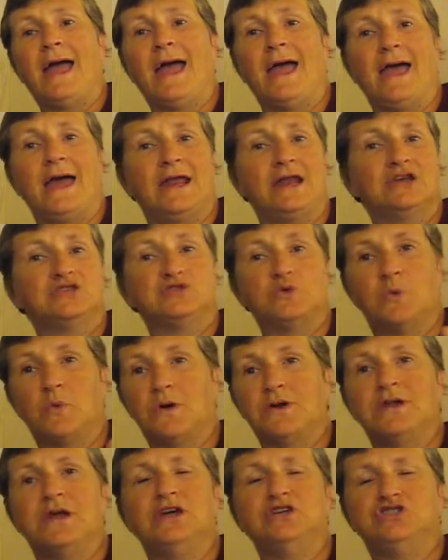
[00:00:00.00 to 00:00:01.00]
And it's a
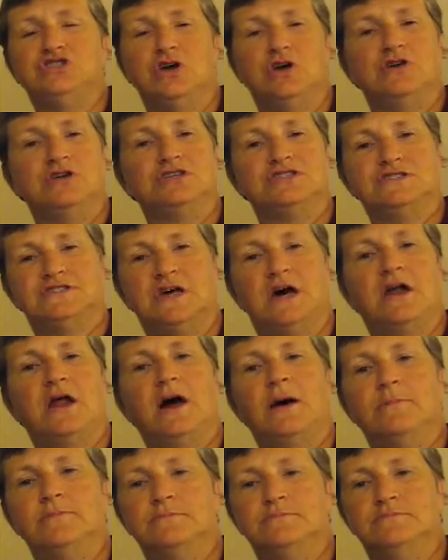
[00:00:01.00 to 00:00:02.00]
one-day show. You set
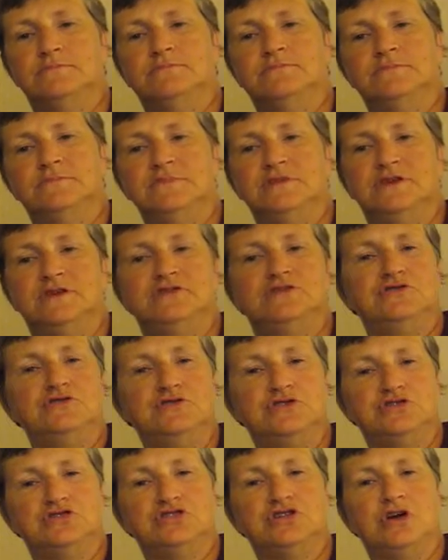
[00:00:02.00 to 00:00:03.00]
up, you do
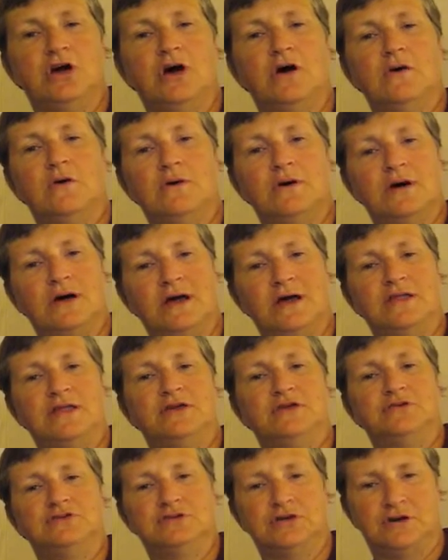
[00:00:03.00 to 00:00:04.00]
your show, and
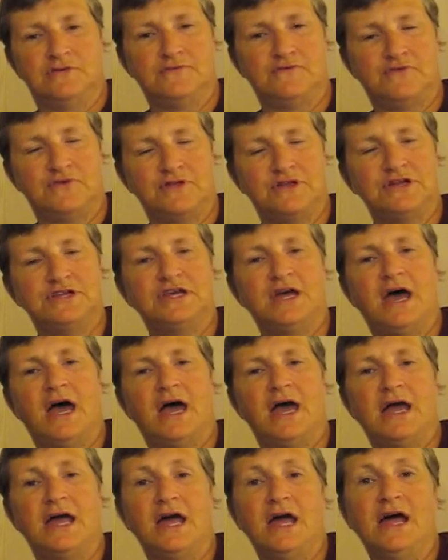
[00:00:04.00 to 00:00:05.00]
then you're done for the
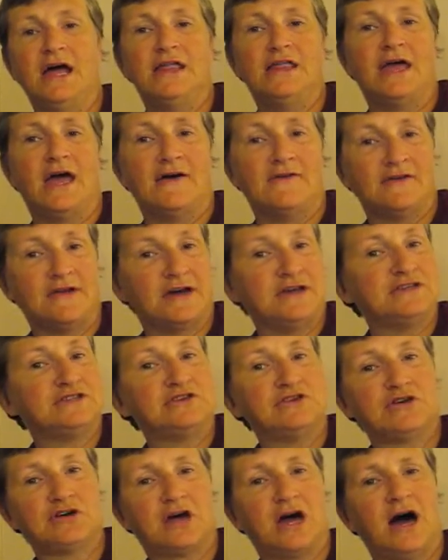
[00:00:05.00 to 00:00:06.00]
day. They have a nice
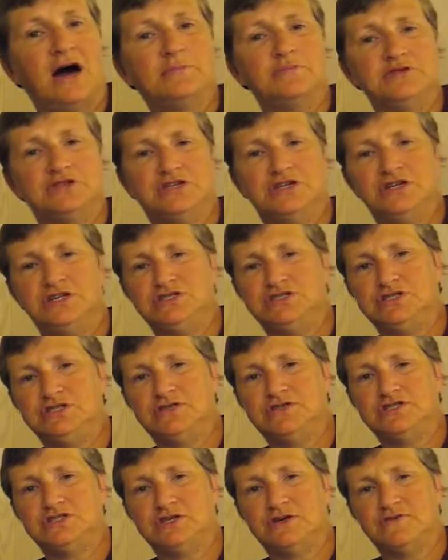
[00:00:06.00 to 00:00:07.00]
little
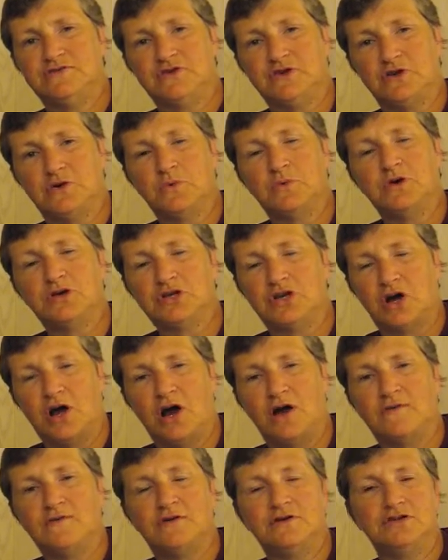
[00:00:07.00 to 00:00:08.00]
competition, so if you're a wood
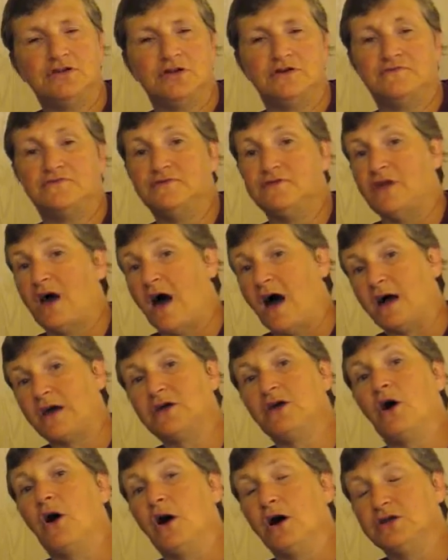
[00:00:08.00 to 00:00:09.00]
carver and you've
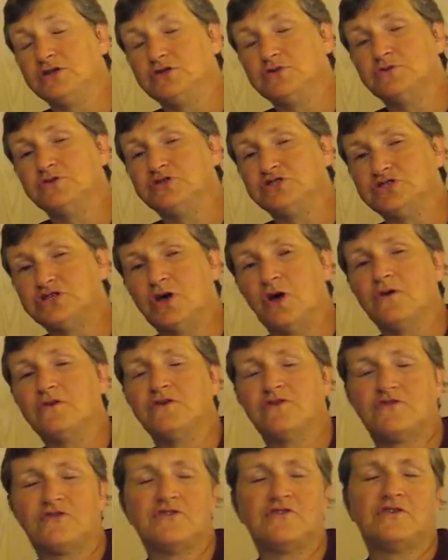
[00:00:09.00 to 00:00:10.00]
not gone to a show,
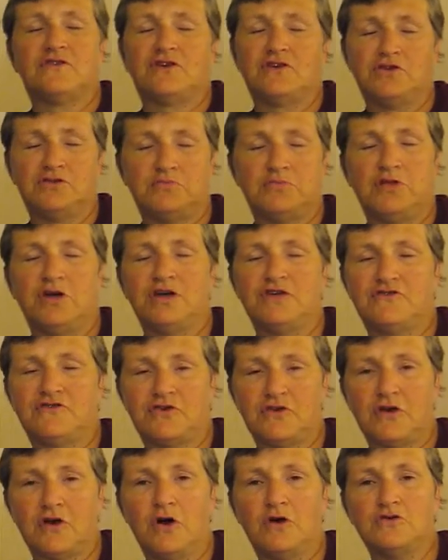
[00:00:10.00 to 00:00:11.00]
this is a good place
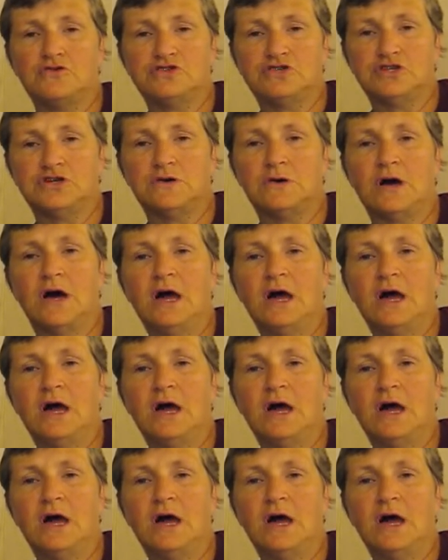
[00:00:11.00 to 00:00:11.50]
to go to.